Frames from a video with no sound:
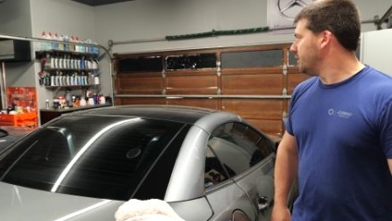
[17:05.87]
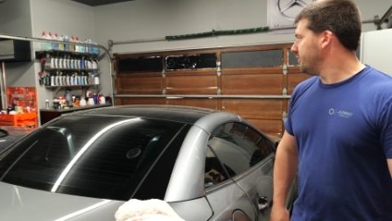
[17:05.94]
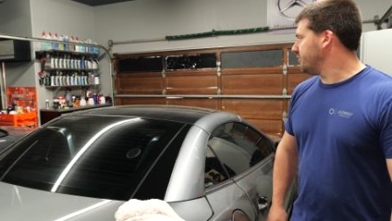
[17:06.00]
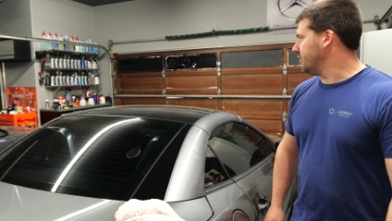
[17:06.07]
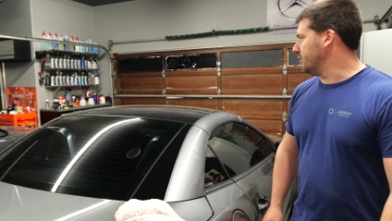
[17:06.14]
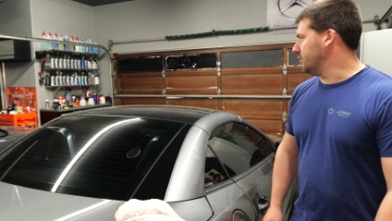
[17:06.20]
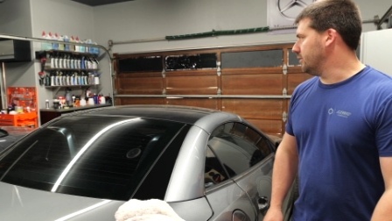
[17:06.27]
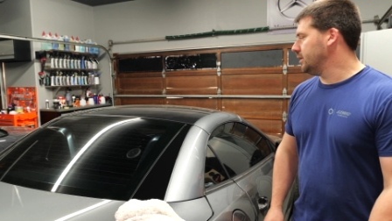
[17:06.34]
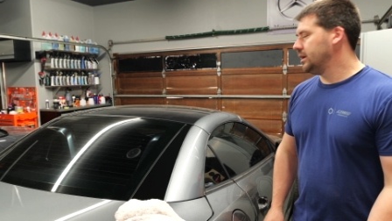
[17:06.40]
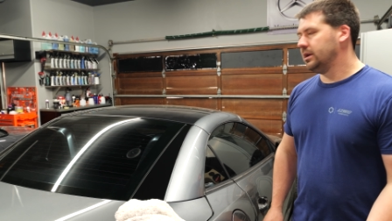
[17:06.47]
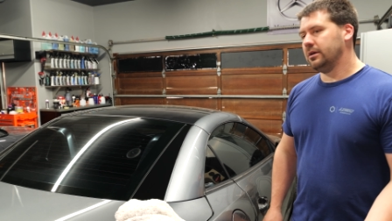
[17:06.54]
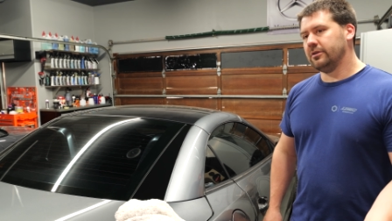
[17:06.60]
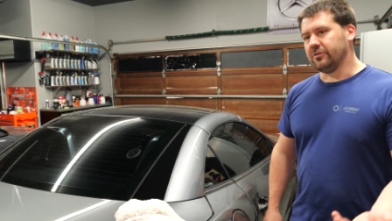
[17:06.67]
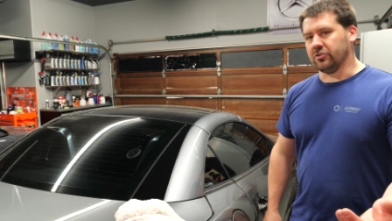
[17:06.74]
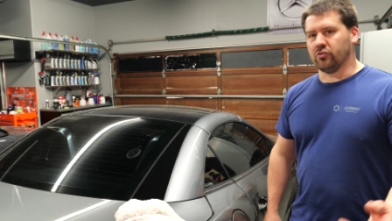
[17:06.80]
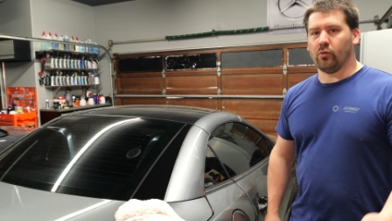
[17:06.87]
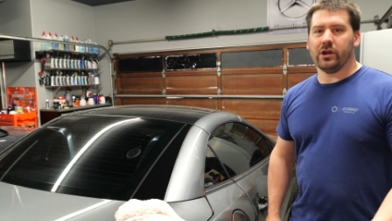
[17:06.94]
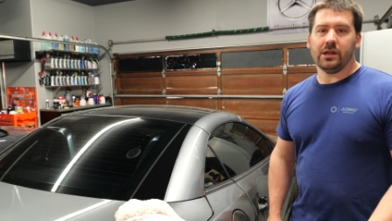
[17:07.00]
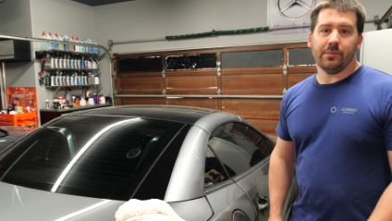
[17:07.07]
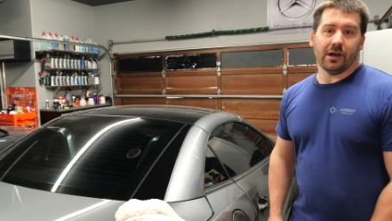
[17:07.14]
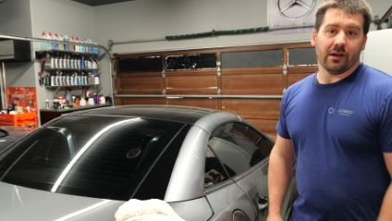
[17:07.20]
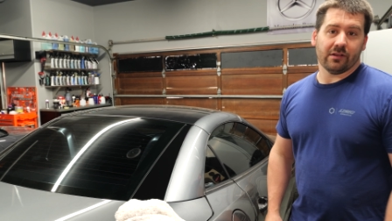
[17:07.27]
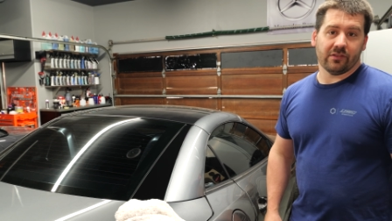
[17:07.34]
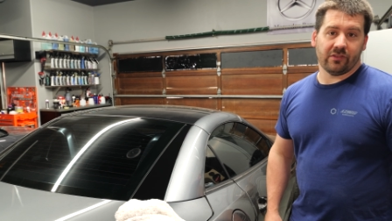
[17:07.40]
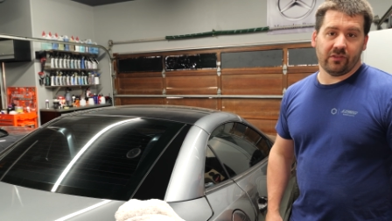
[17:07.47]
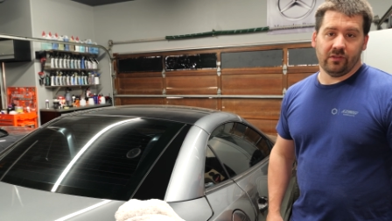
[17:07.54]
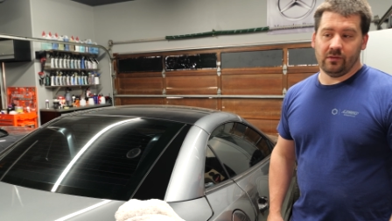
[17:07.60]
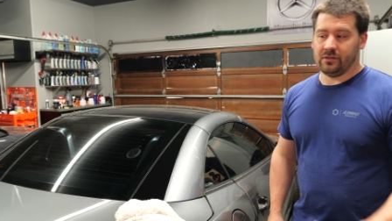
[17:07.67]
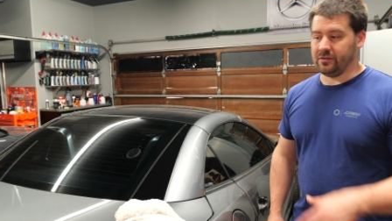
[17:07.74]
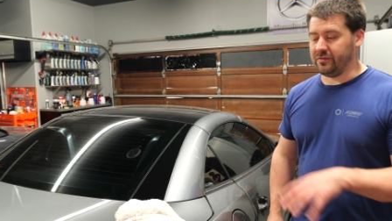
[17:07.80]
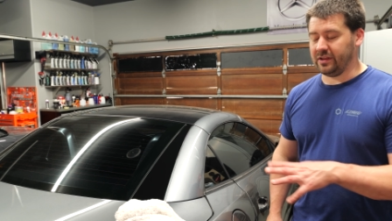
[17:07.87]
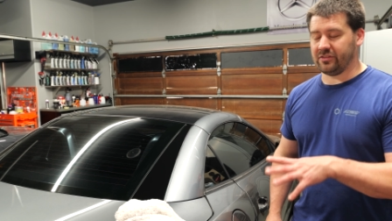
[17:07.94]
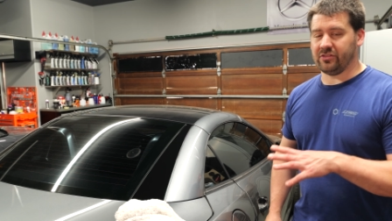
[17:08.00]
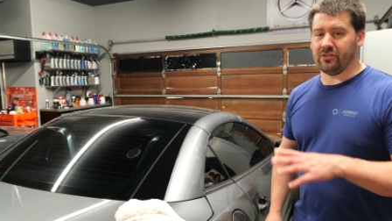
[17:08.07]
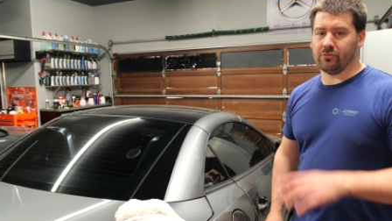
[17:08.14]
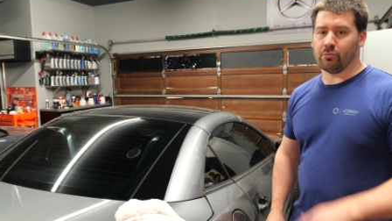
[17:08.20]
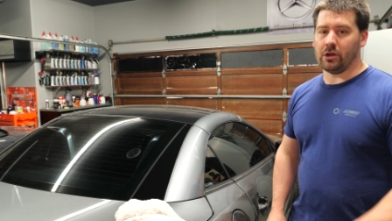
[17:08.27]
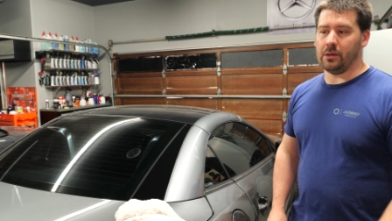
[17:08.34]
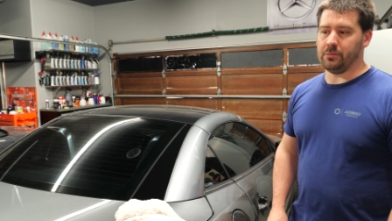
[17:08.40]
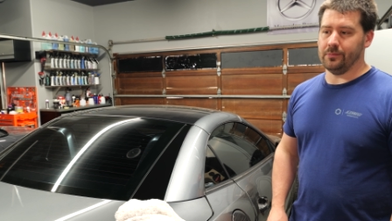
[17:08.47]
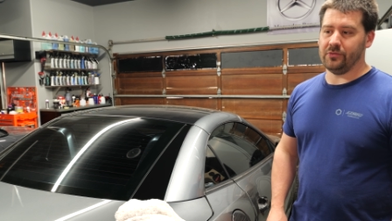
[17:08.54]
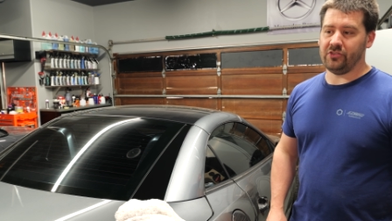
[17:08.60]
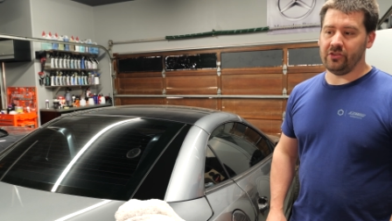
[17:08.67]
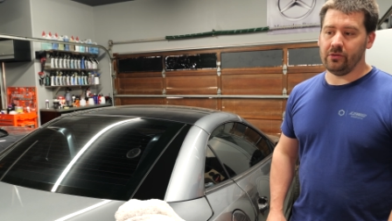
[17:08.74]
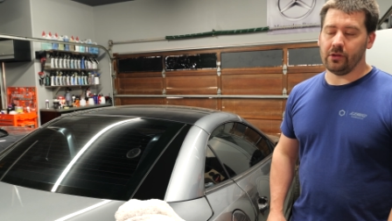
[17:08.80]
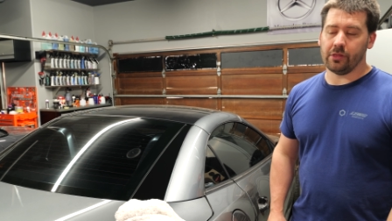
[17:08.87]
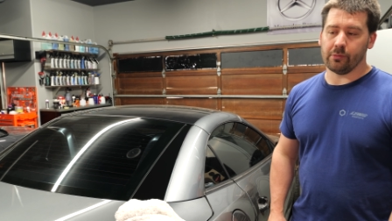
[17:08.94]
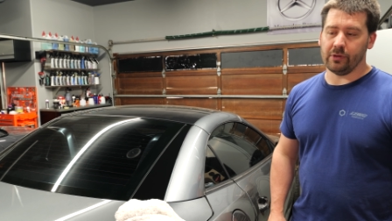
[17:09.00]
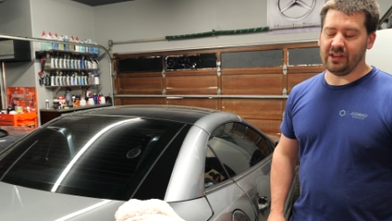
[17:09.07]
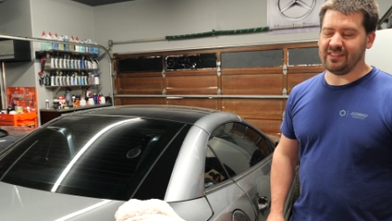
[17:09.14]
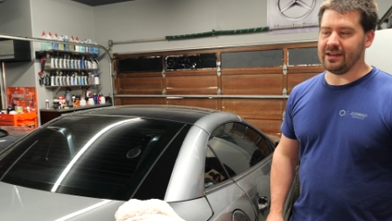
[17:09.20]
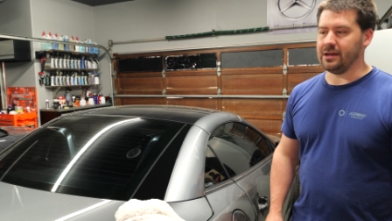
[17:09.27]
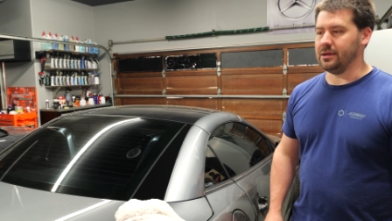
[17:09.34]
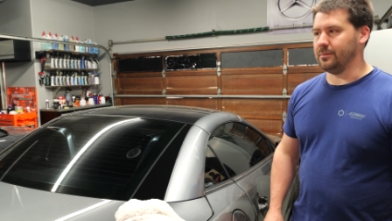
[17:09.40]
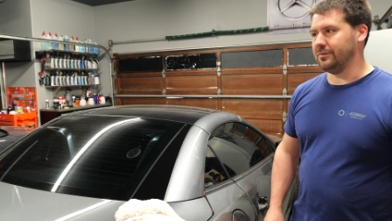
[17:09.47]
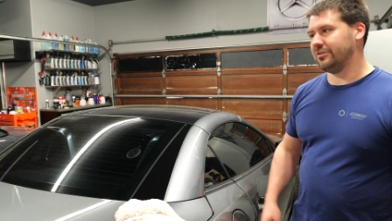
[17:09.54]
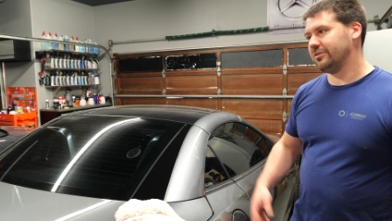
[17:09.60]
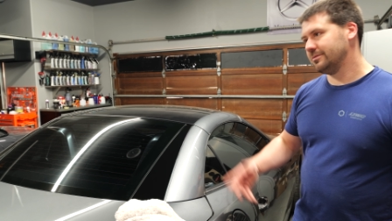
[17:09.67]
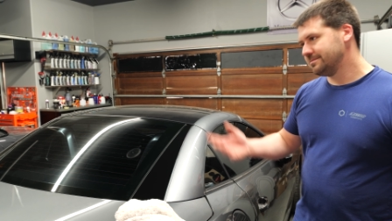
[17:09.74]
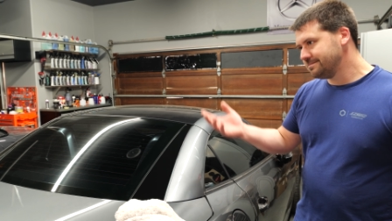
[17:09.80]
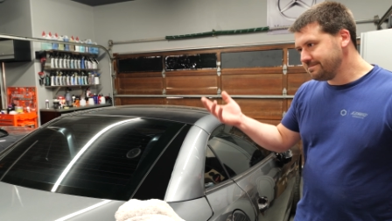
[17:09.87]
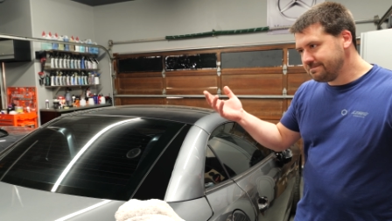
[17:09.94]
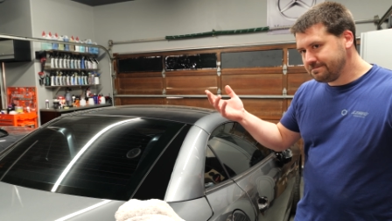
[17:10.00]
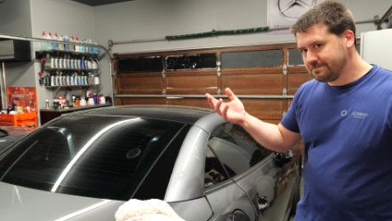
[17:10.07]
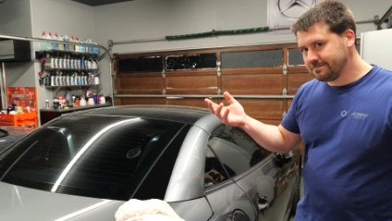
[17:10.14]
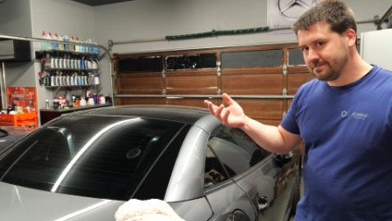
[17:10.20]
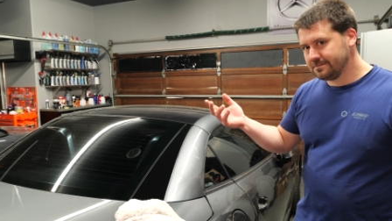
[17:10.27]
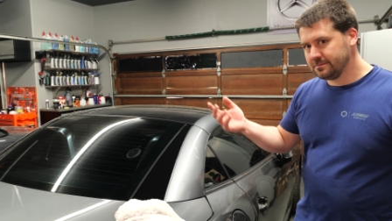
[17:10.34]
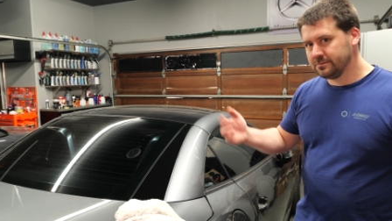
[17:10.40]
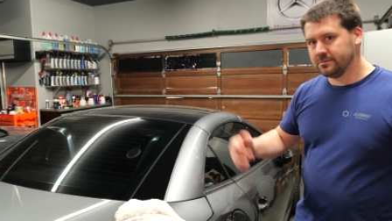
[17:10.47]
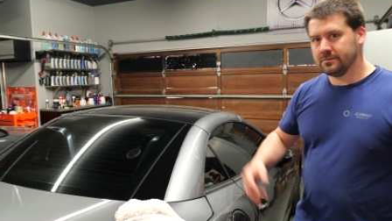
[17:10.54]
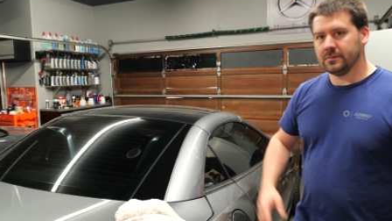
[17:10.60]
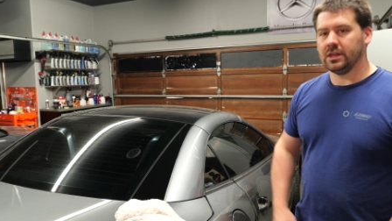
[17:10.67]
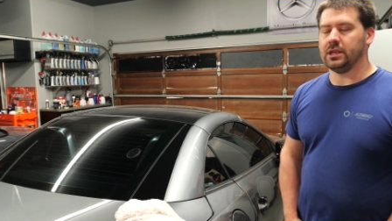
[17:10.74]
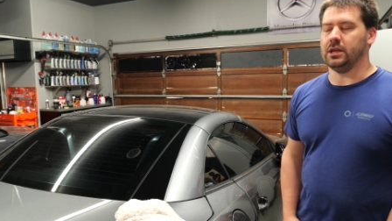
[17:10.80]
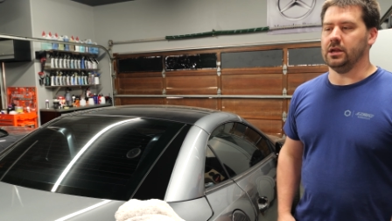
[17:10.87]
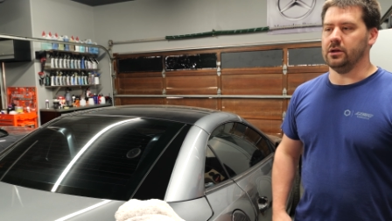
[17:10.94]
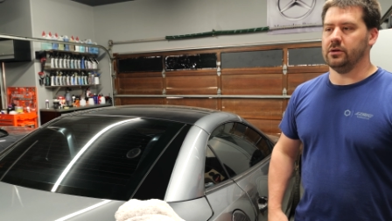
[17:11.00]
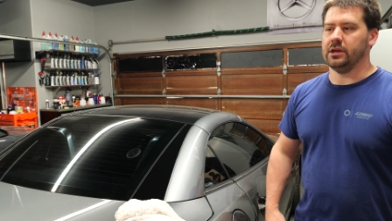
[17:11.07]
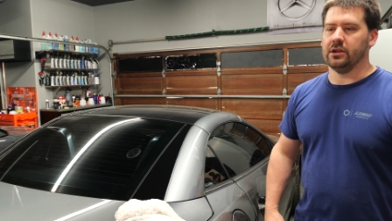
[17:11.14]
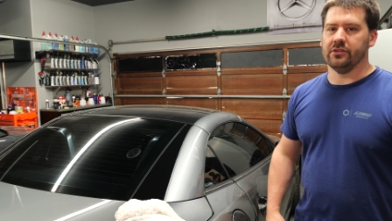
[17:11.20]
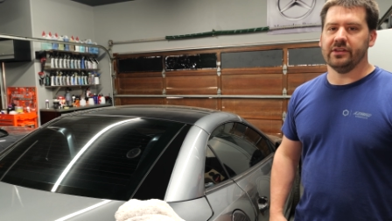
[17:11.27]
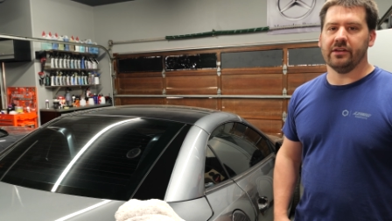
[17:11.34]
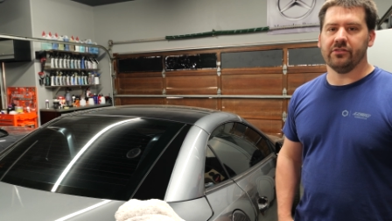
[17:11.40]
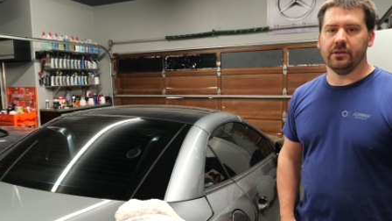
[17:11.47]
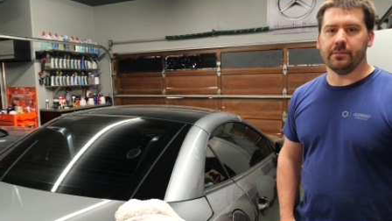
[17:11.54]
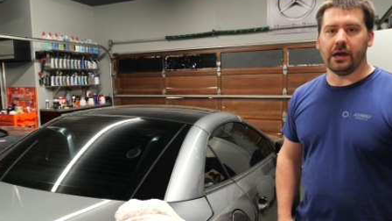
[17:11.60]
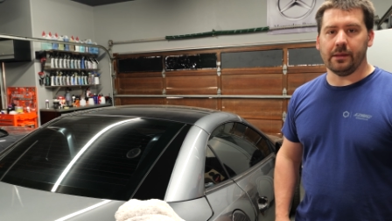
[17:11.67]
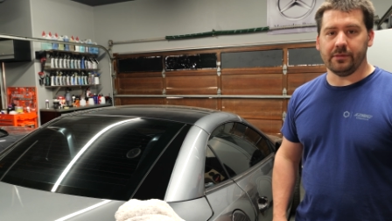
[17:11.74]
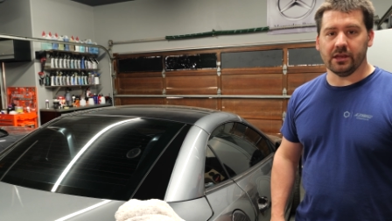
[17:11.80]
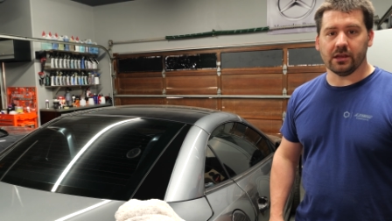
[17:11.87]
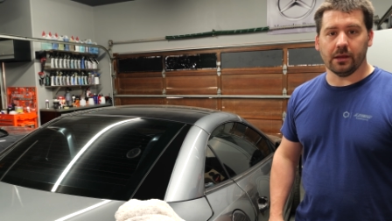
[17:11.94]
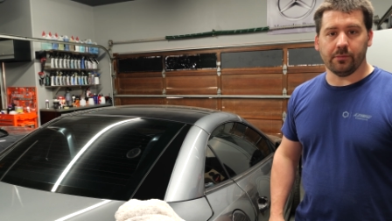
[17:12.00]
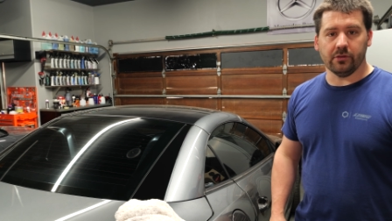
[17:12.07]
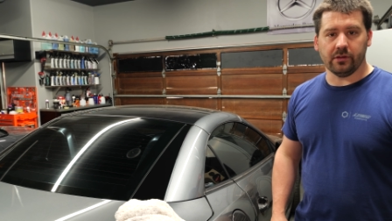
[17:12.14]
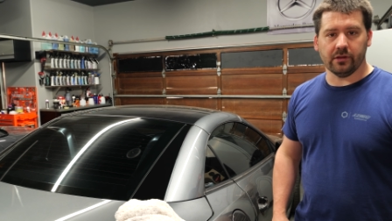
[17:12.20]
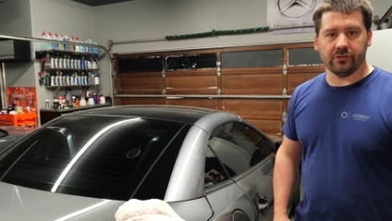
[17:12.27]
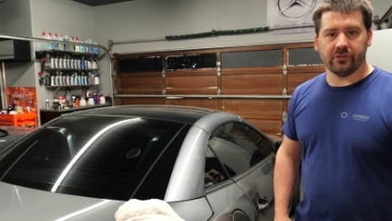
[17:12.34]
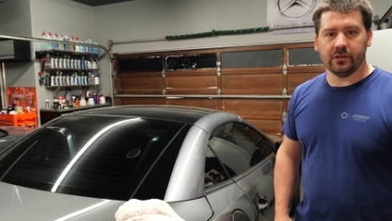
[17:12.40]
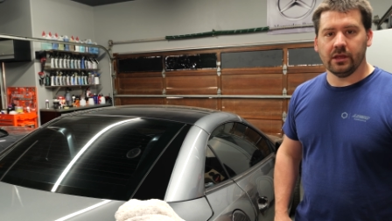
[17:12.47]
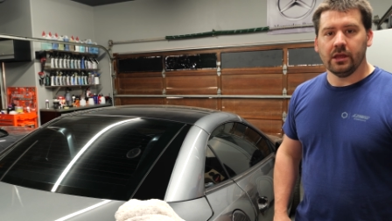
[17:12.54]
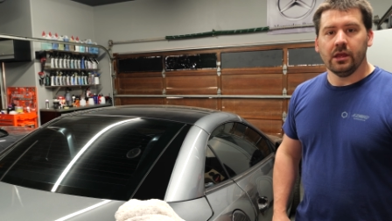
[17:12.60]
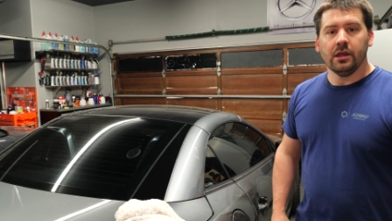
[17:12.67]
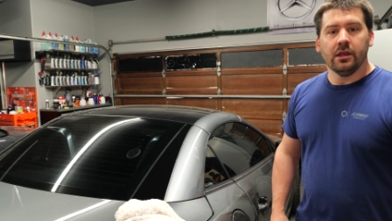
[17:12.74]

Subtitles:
So for 20 bucks to fix this problem 2 to 3 times, you know, it'll definitely buy me a couple years.